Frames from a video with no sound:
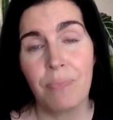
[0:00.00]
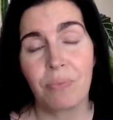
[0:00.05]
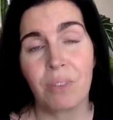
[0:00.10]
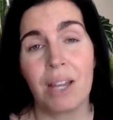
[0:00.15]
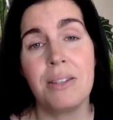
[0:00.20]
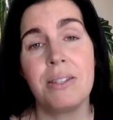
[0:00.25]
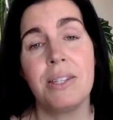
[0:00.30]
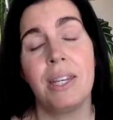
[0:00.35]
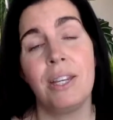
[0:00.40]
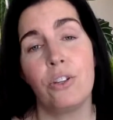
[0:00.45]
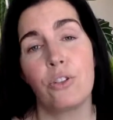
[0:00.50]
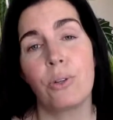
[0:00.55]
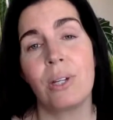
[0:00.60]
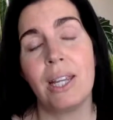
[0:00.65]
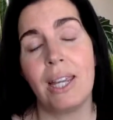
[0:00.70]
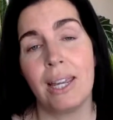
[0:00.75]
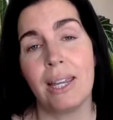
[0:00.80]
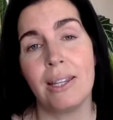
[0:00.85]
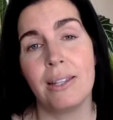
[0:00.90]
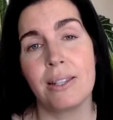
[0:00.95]
and tea tree
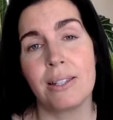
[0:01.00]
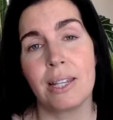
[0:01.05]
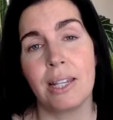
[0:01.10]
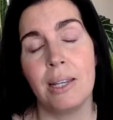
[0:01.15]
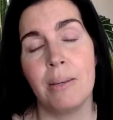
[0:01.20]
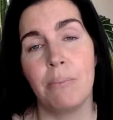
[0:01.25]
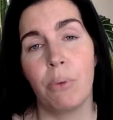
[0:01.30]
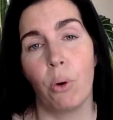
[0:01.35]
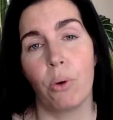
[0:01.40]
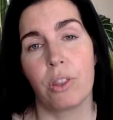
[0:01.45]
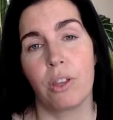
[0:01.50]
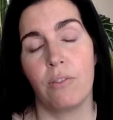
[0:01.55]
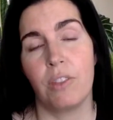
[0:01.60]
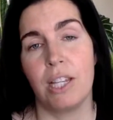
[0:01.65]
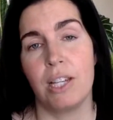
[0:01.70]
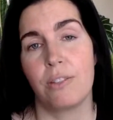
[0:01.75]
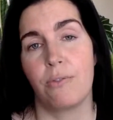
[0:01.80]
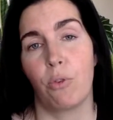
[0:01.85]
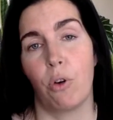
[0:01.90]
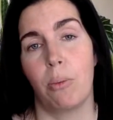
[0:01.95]
is in both of
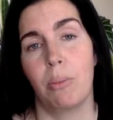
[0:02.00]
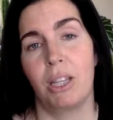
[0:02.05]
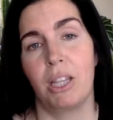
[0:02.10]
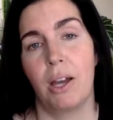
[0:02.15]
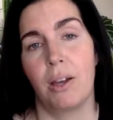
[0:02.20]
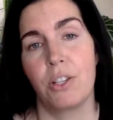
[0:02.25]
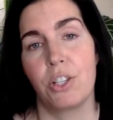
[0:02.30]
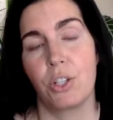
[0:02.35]
these formulas.